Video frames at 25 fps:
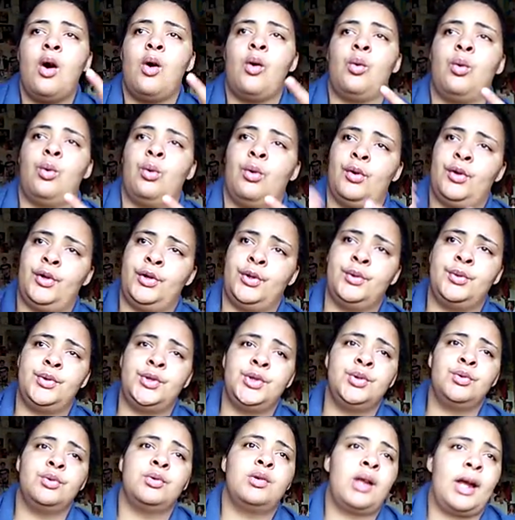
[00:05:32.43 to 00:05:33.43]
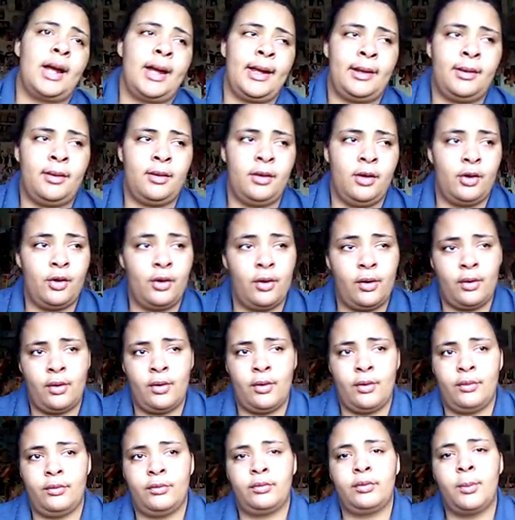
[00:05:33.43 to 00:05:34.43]
or you do like the
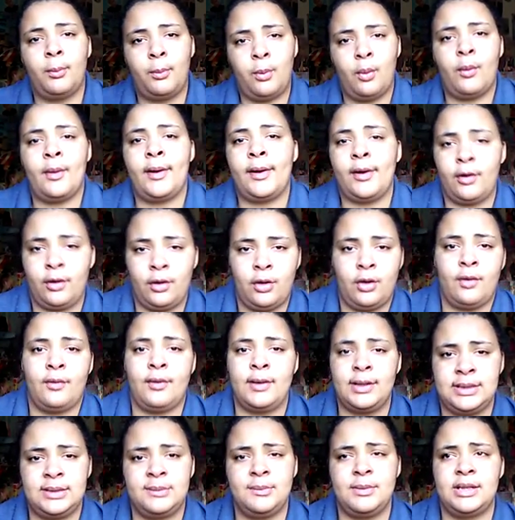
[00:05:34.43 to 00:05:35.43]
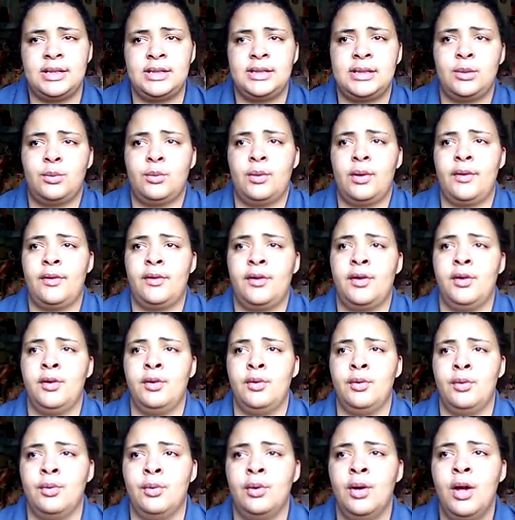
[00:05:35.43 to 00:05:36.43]
girl, the boy or girl that's messing with
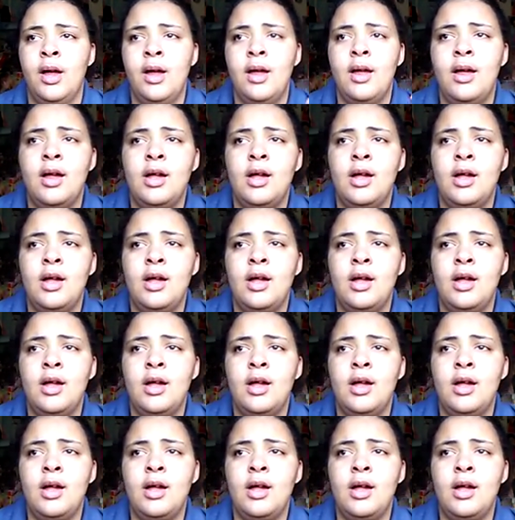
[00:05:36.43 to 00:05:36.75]
you,